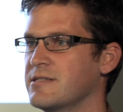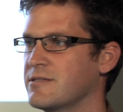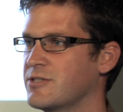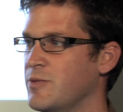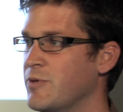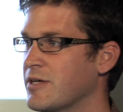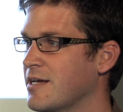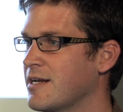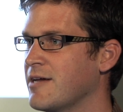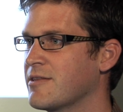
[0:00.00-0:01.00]
Just ship it,
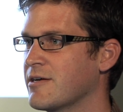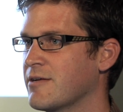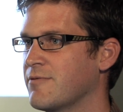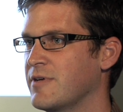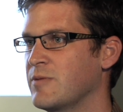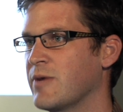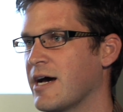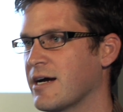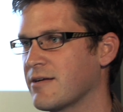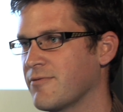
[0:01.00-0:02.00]
get it out there, get
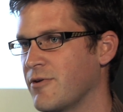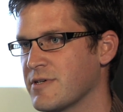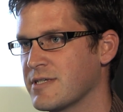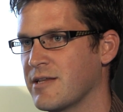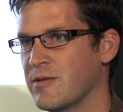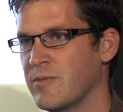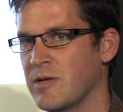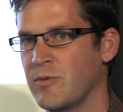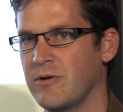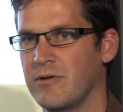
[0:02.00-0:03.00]
feedback, focus on the
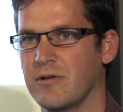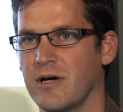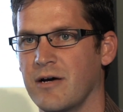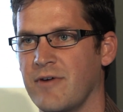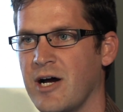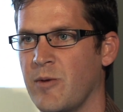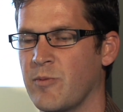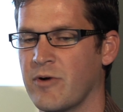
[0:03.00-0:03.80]
minimal uh, viable